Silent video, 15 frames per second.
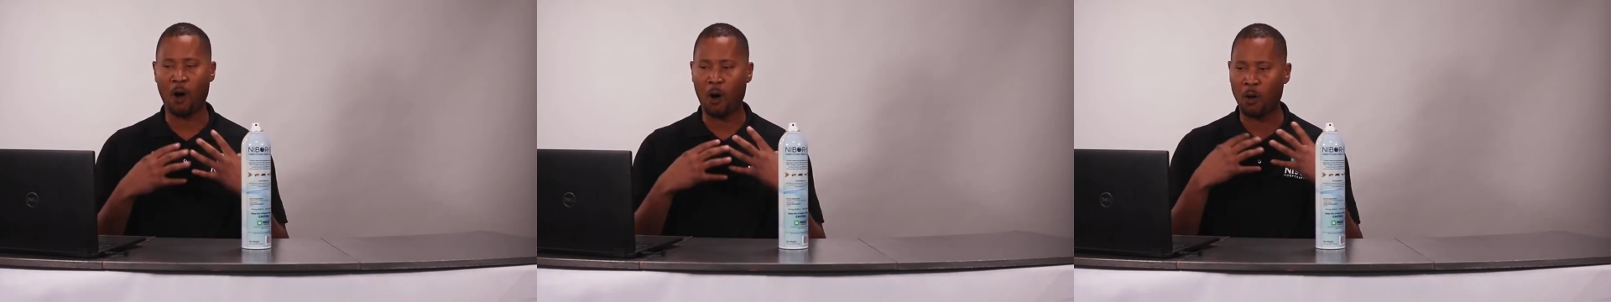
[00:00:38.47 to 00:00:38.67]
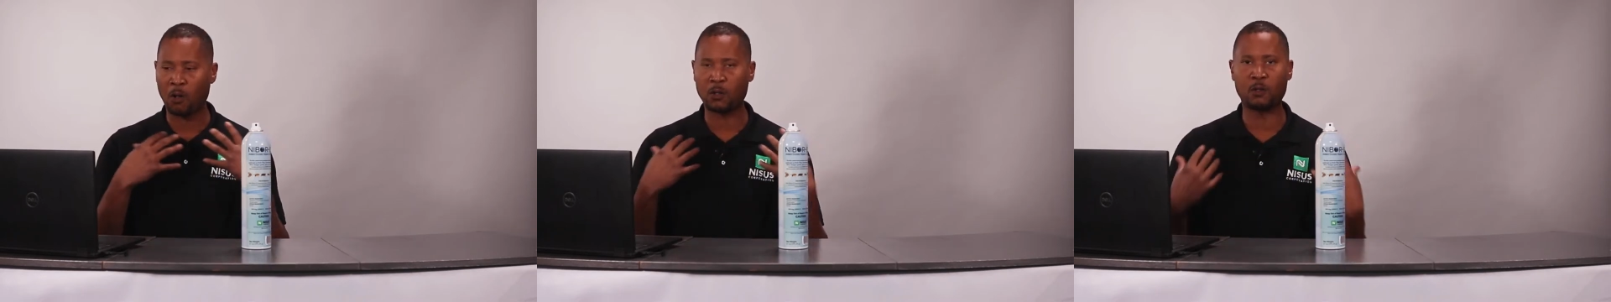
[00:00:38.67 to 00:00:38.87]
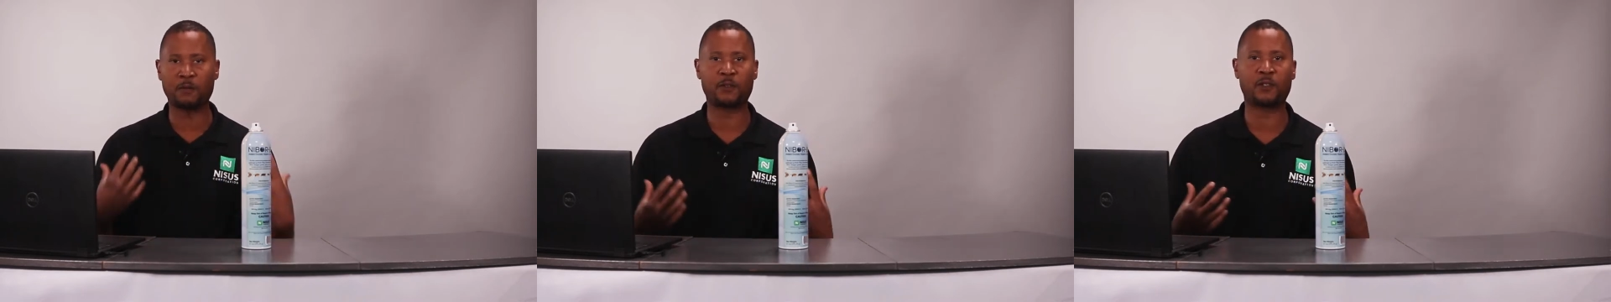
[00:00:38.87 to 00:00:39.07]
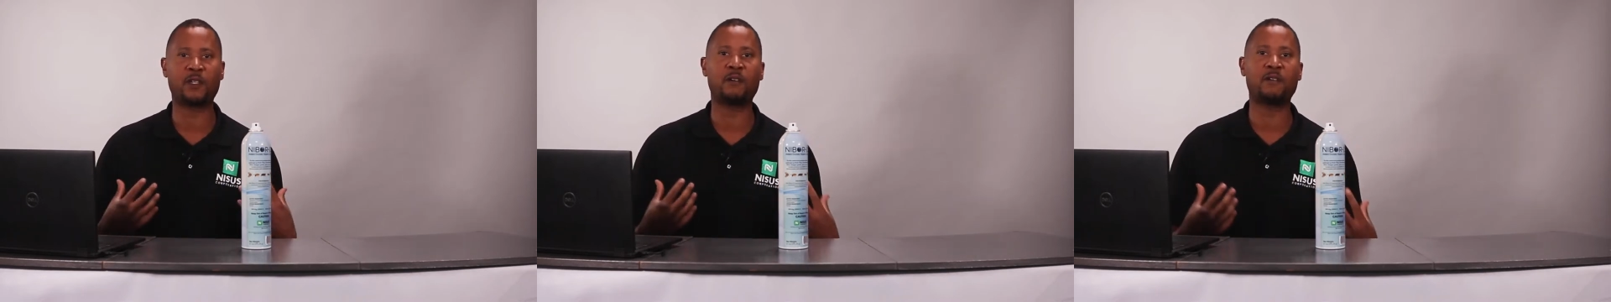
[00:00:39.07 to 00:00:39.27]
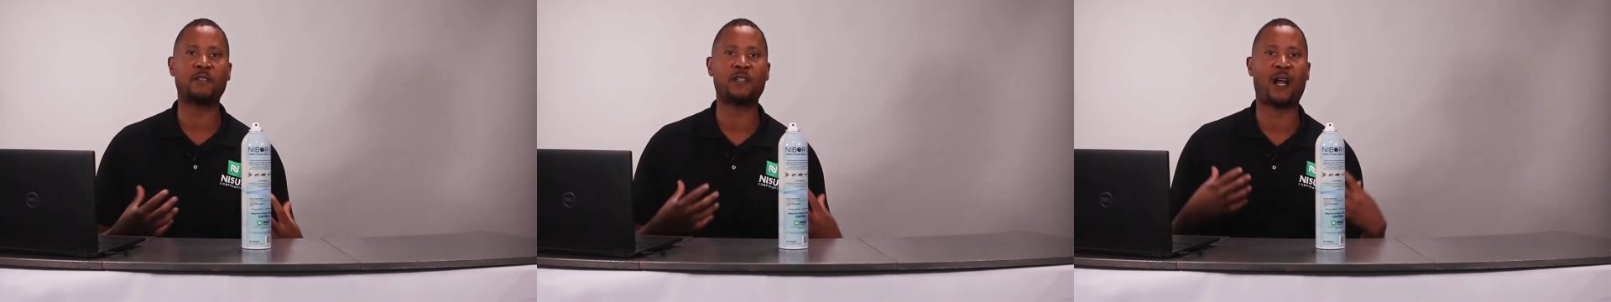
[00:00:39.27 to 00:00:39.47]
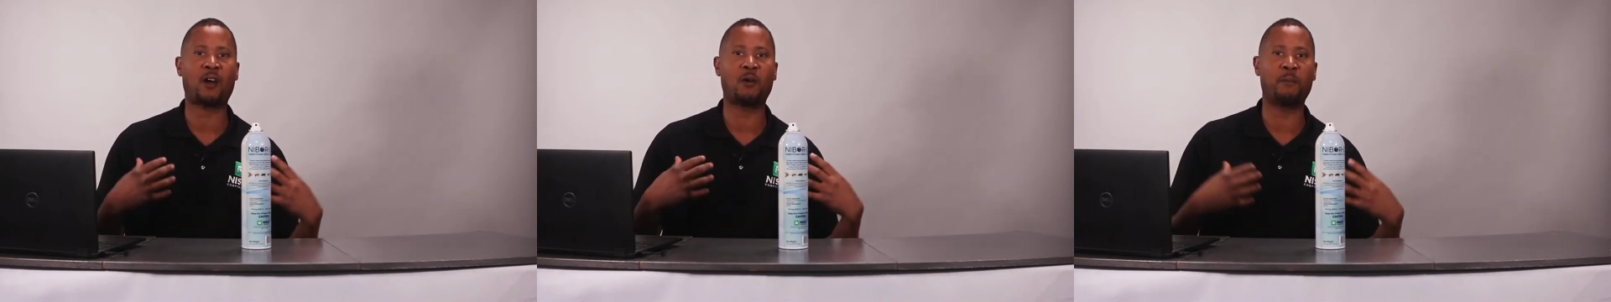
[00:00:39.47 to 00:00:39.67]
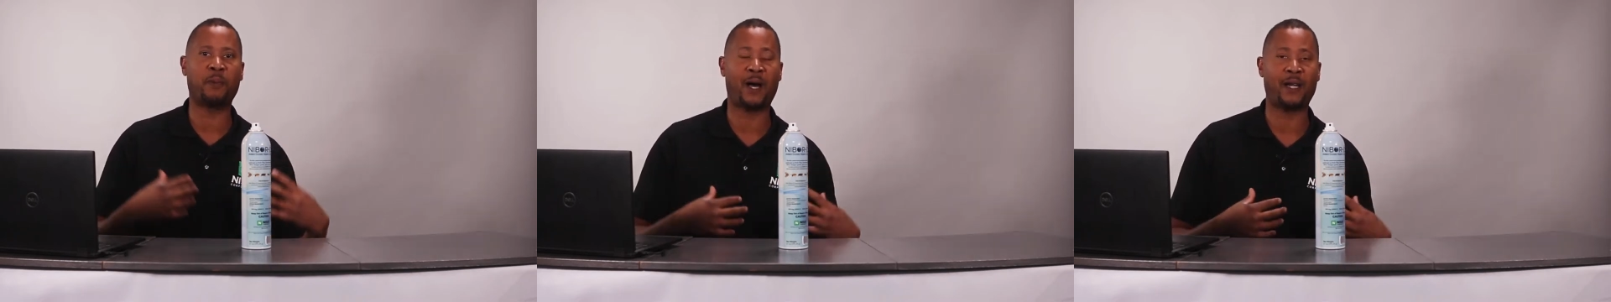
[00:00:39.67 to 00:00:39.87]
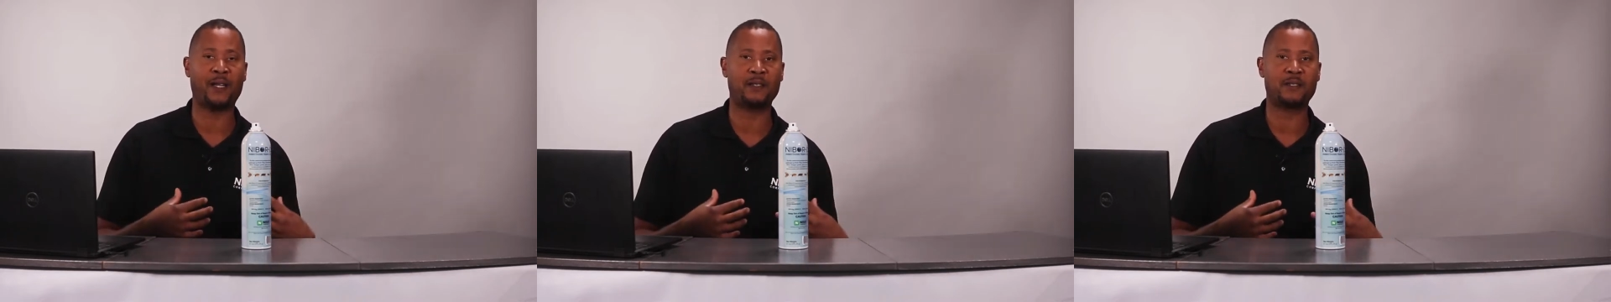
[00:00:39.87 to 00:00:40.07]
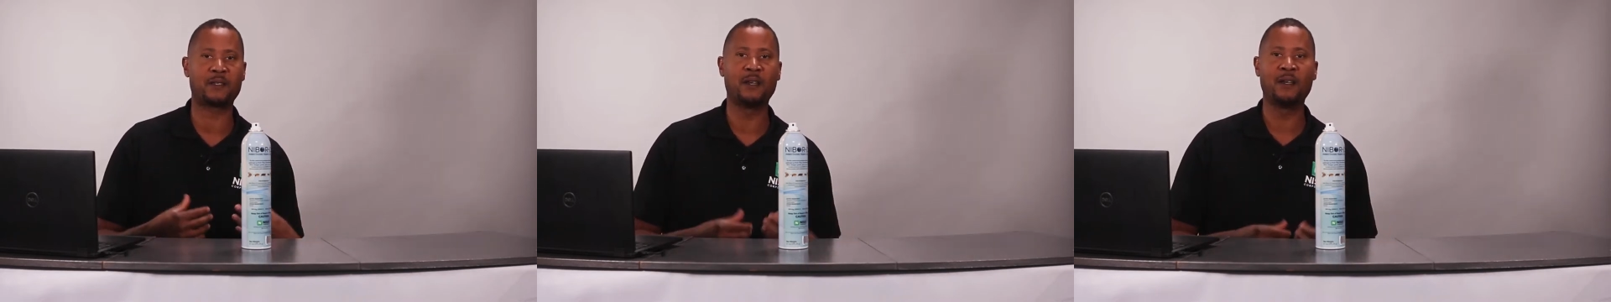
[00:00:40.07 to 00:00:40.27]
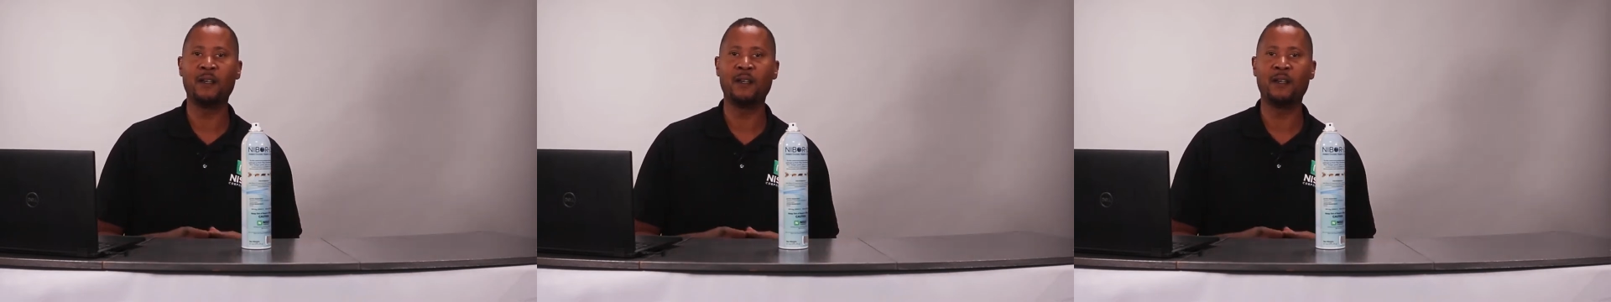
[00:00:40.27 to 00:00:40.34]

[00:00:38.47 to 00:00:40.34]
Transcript: all over their entire bodies.